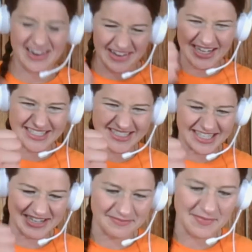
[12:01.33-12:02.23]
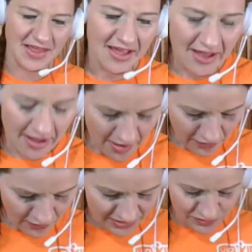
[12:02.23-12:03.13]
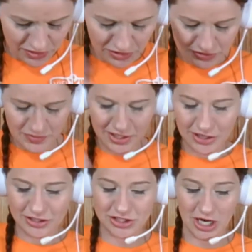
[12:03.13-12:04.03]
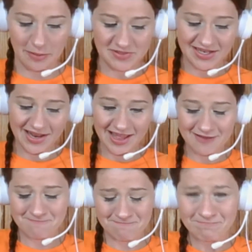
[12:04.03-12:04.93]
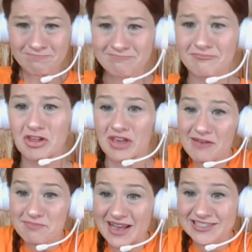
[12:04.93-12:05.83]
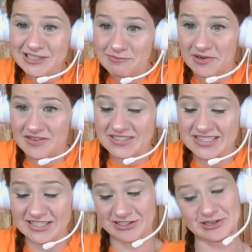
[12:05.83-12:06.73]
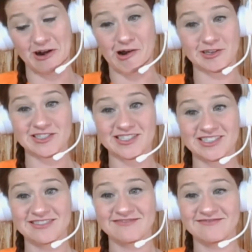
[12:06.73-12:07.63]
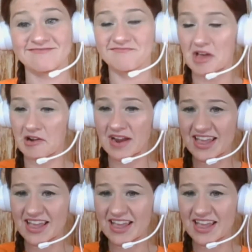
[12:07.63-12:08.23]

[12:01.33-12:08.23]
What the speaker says: Awesome. Chris, when you do a good job today, you'll get basketballs and stars. All right?